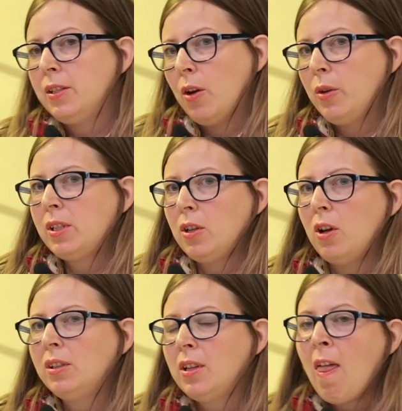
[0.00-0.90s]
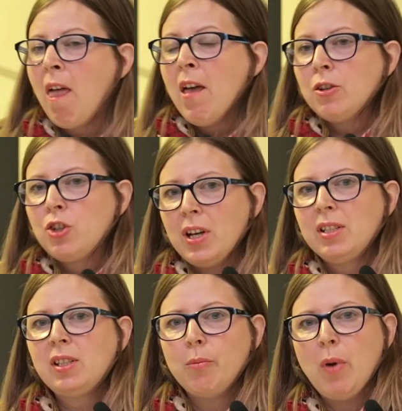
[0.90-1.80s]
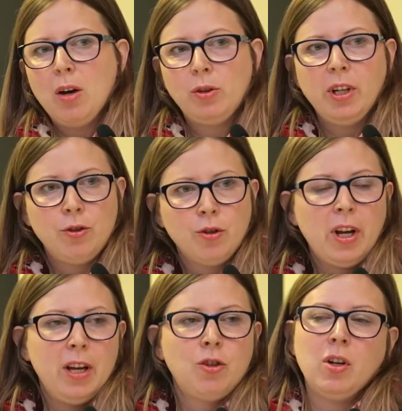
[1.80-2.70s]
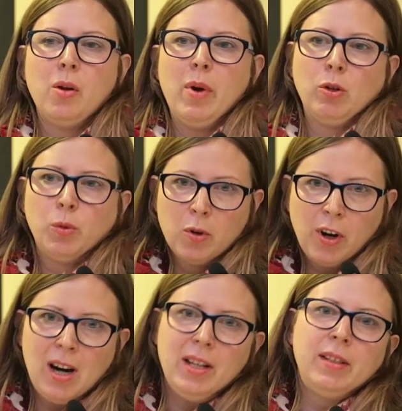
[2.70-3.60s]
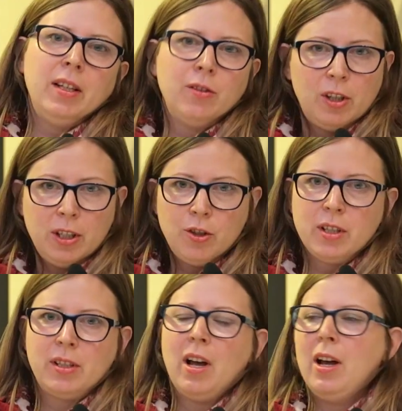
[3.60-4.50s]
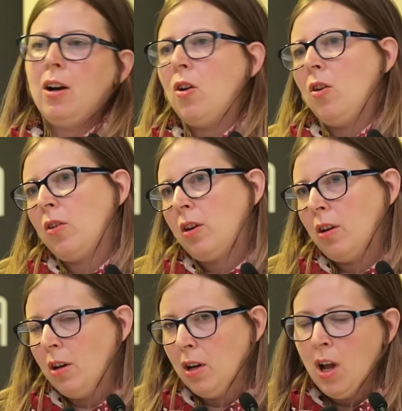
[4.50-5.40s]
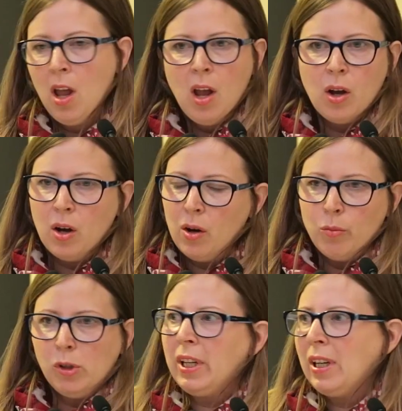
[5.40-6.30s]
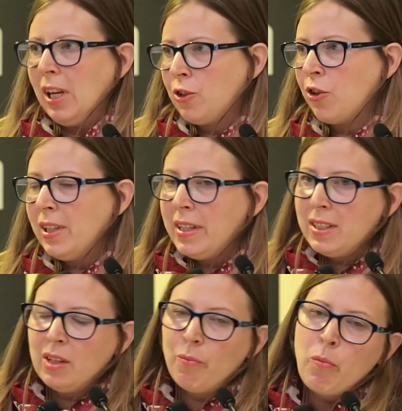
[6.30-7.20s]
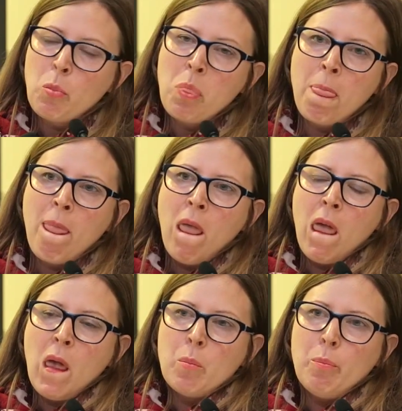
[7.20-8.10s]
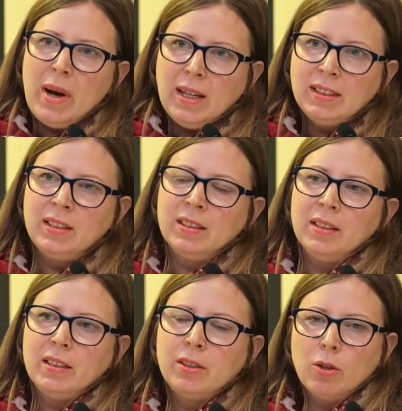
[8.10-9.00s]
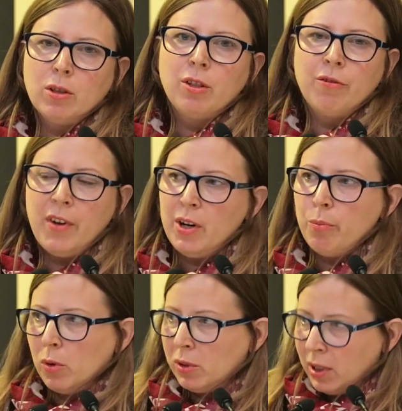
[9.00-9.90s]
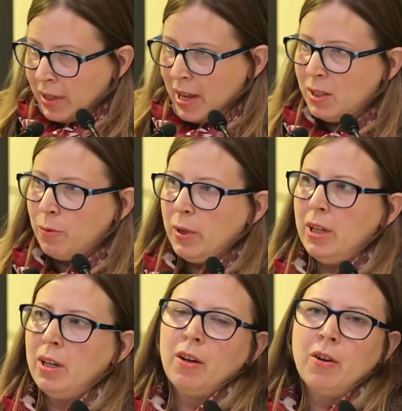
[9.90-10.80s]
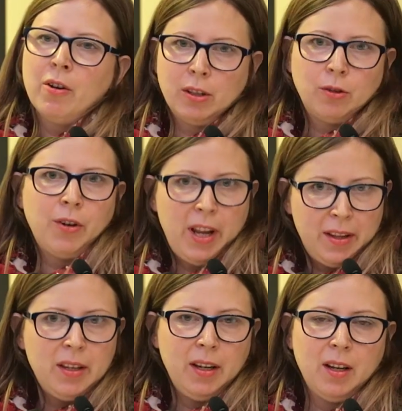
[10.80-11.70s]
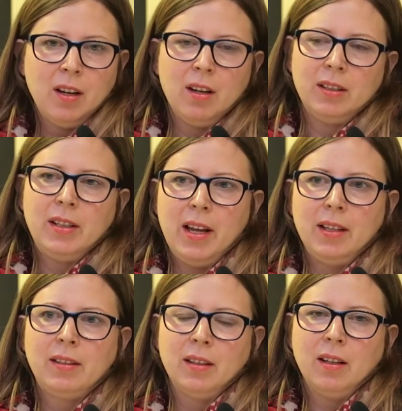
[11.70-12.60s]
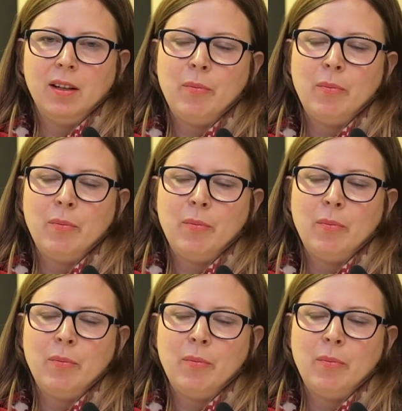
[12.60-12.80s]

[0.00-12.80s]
So it's not just about the education, about plurality, interreligious dialogue, multiculturalism, but it's also very important, as we heard already, that